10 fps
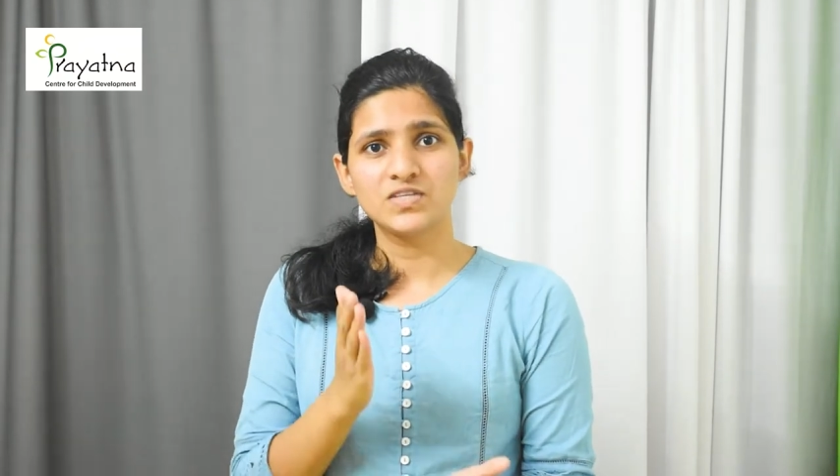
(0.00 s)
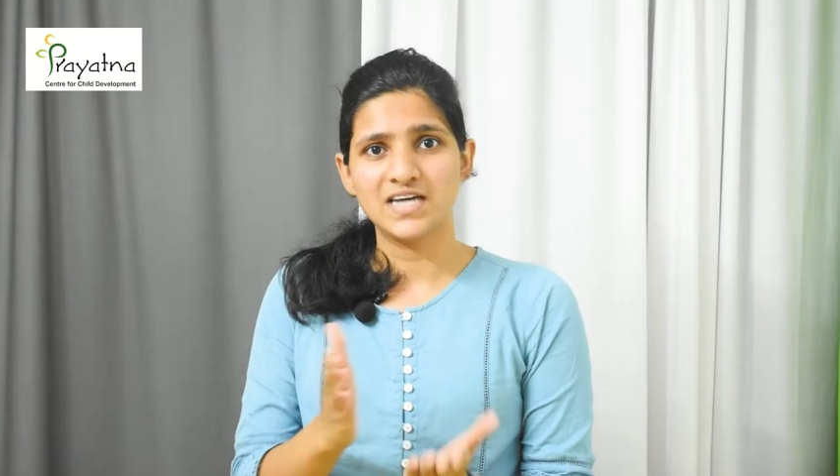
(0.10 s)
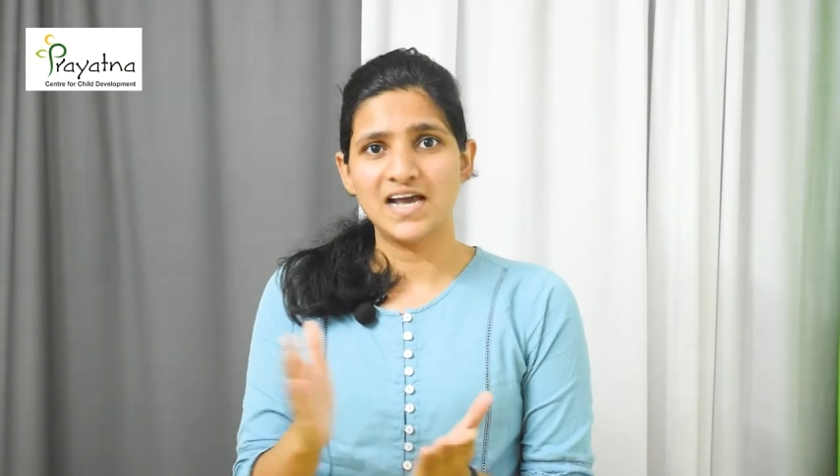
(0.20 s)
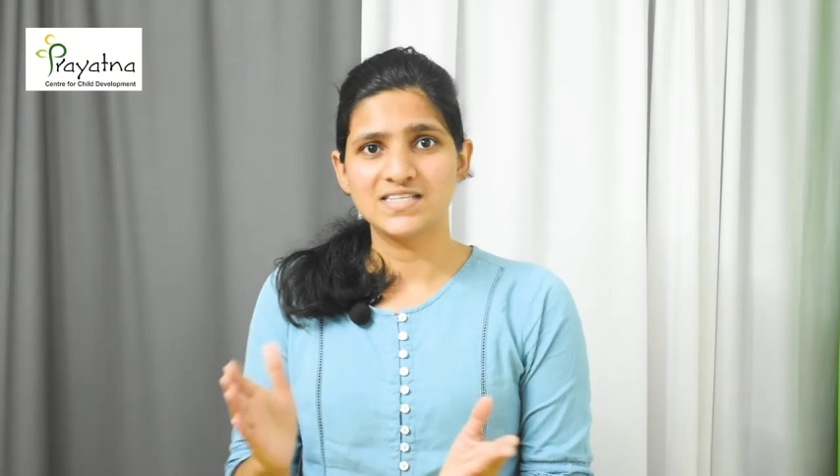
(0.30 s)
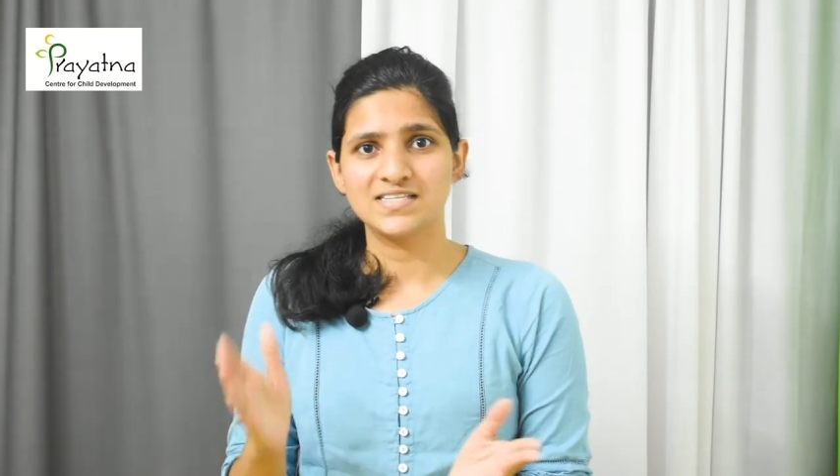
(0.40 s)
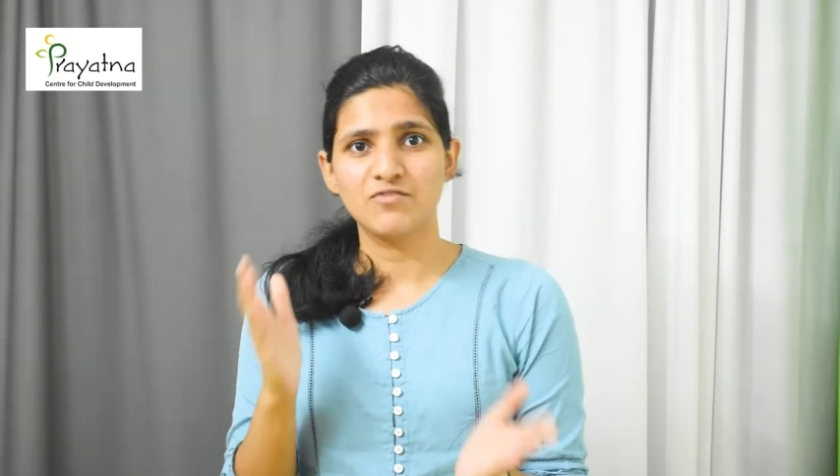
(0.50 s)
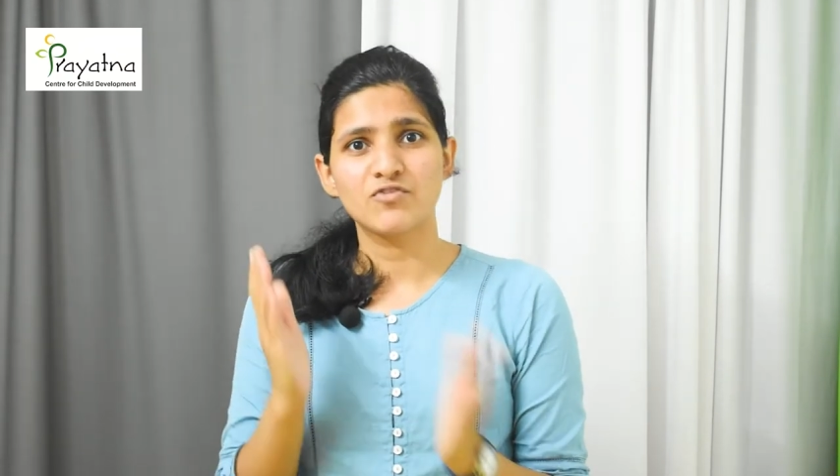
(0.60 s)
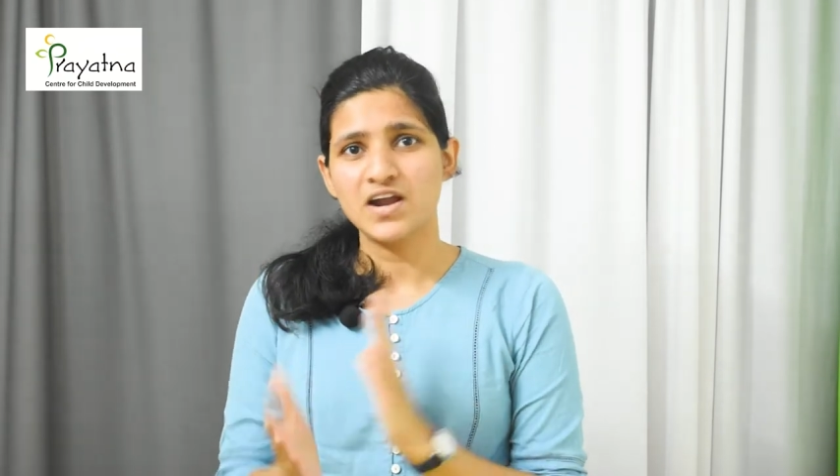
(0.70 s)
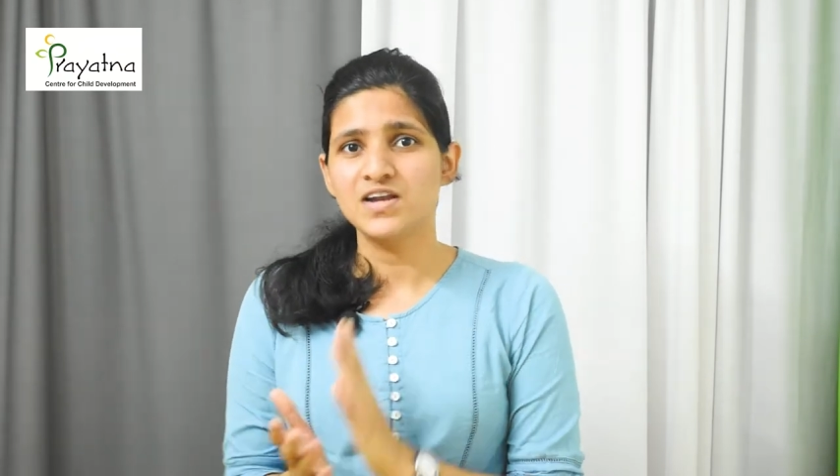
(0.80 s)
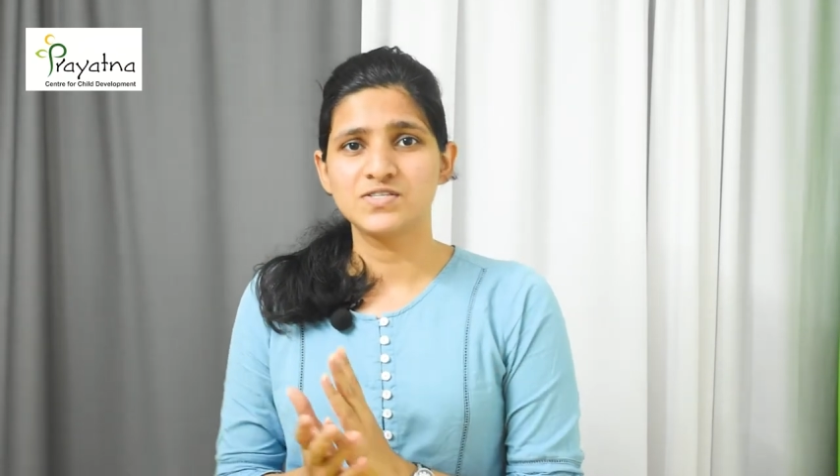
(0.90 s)
the child's name
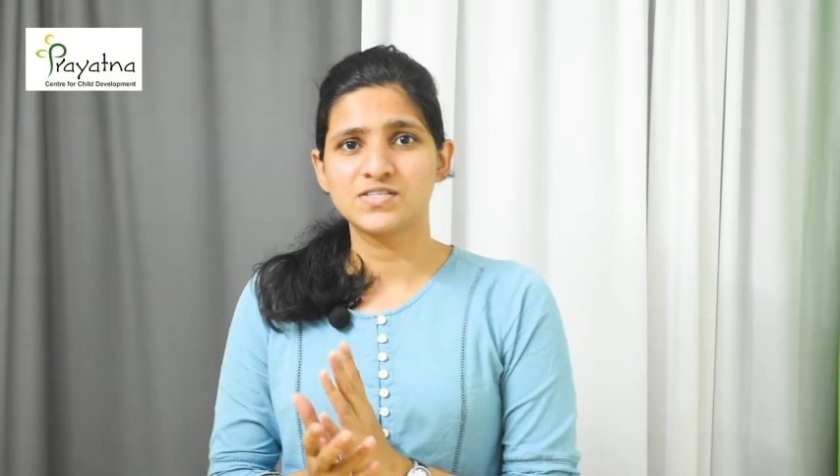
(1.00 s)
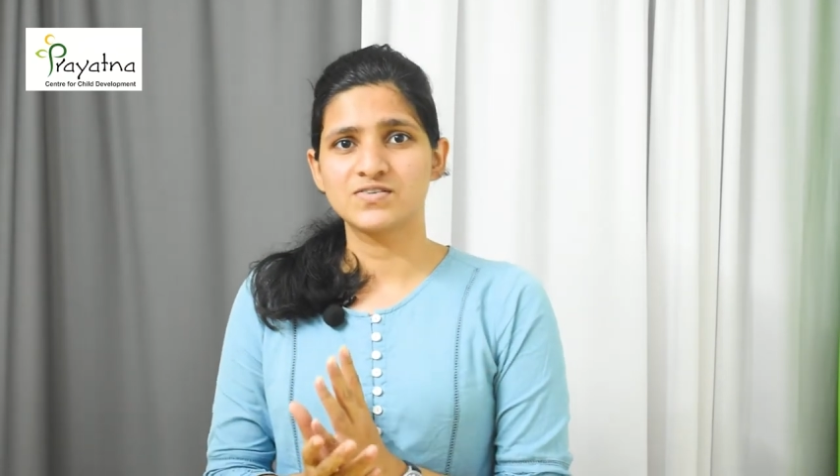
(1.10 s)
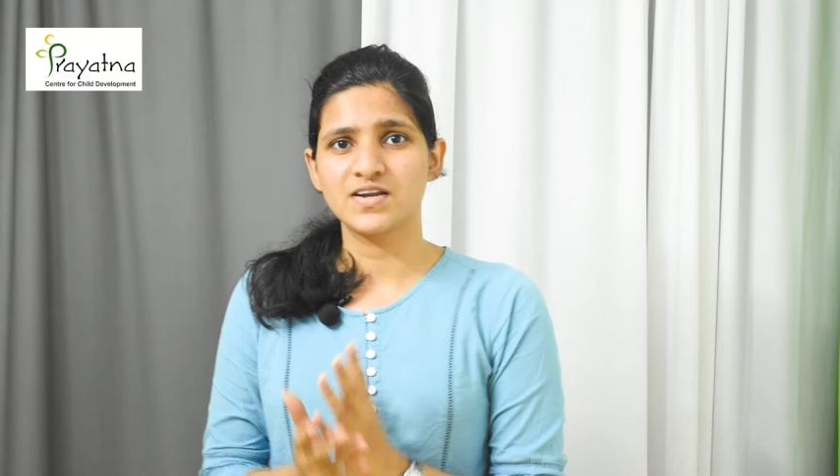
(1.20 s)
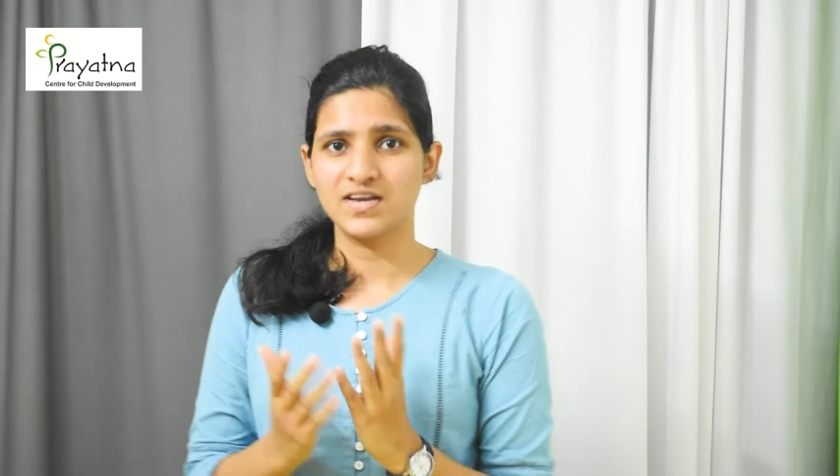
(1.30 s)
for unnecessary